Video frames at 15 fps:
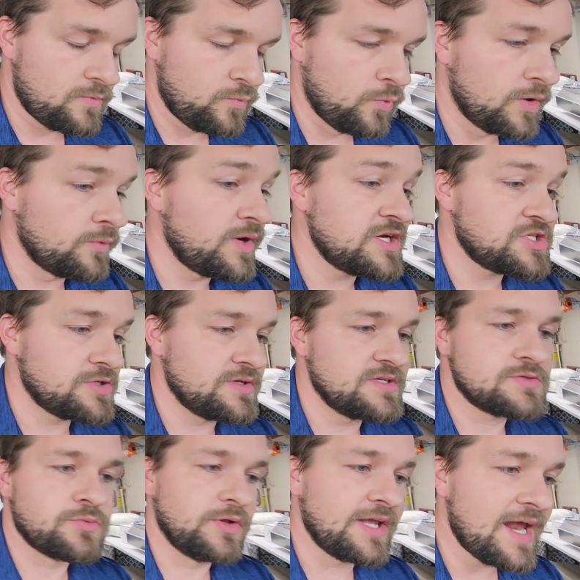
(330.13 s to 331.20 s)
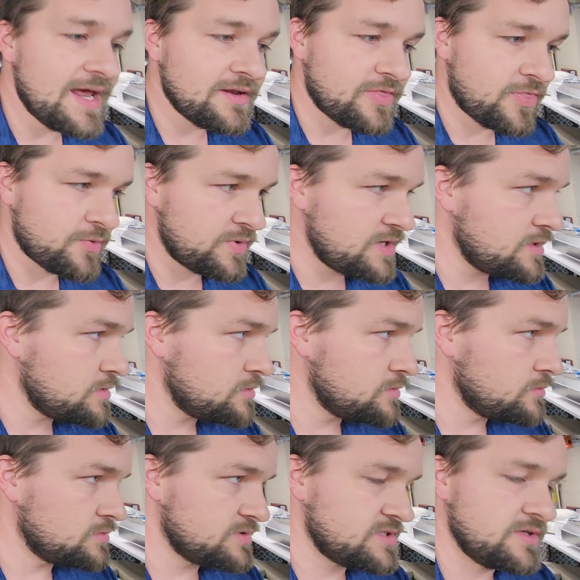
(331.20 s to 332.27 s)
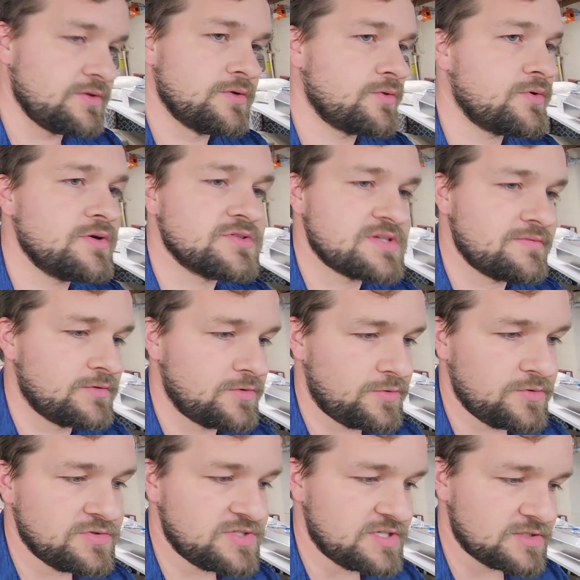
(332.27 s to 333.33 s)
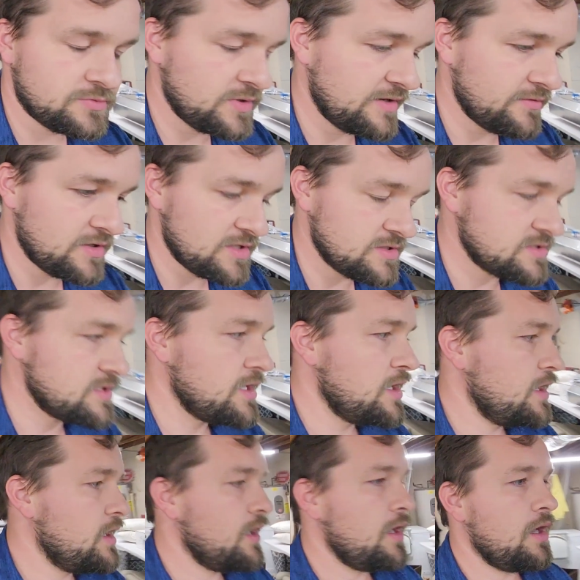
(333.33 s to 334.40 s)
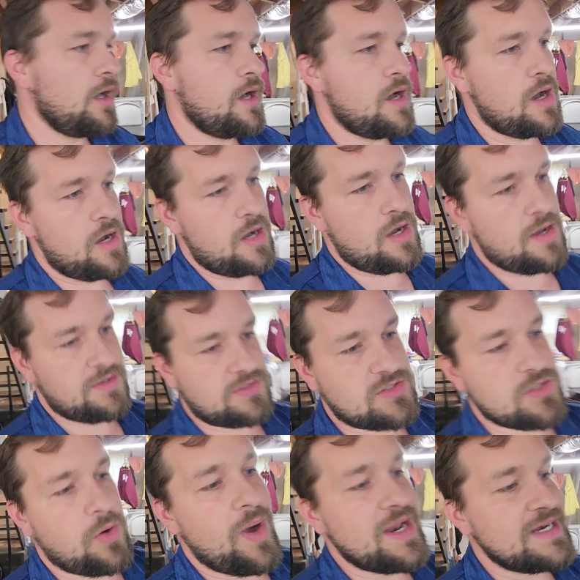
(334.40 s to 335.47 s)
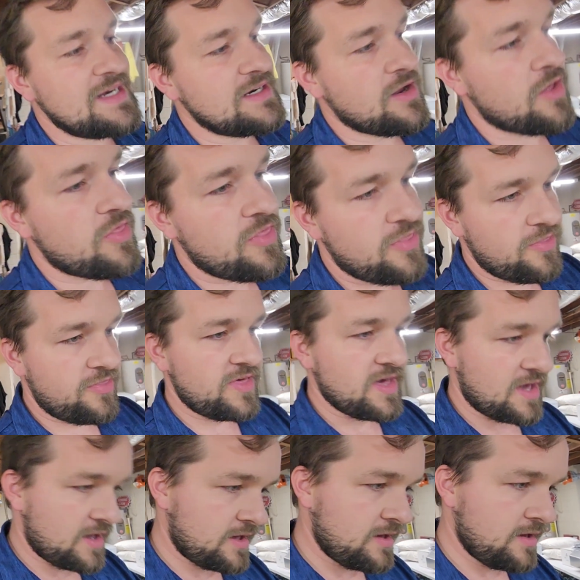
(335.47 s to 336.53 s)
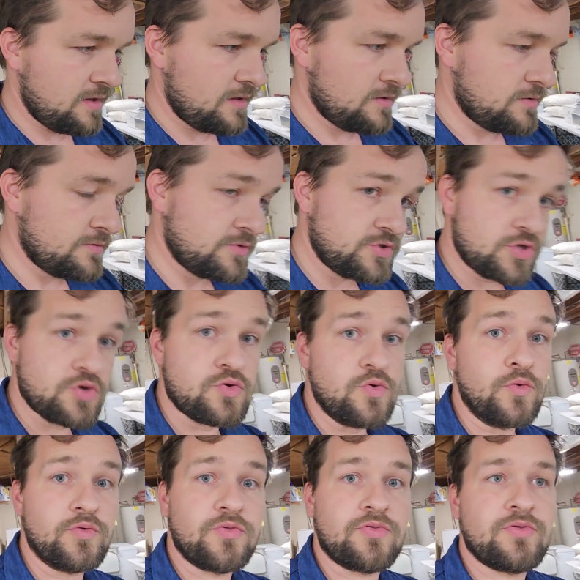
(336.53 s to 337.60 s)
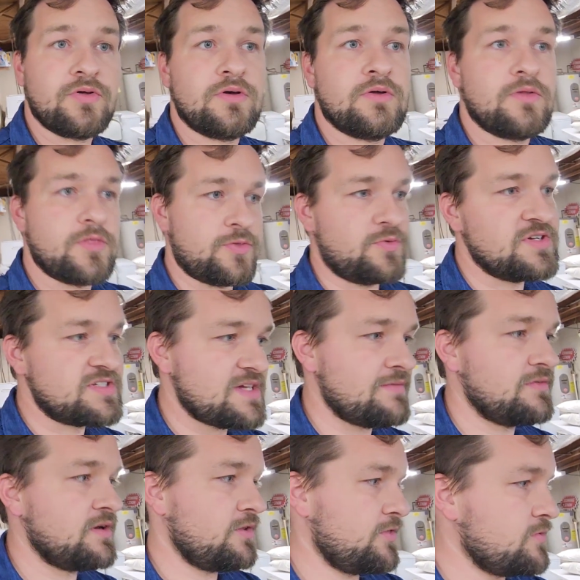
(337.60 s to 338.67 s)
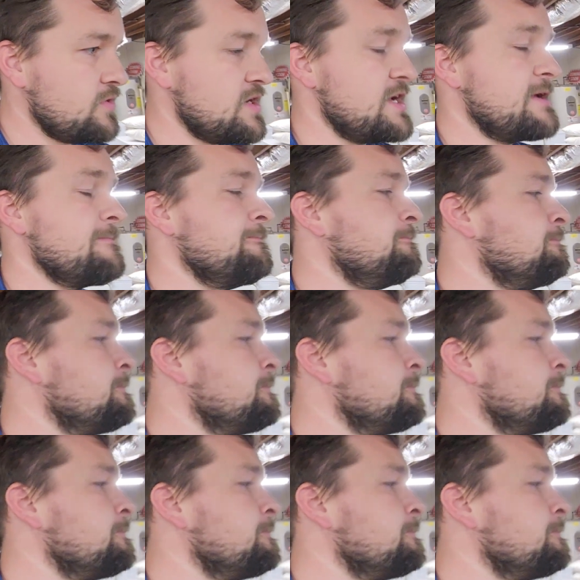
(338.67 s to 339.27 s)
what ratio it is. Well, it had a 3.0, it's either 307 or 306, whatever it is. So I needed a thick tooth 373.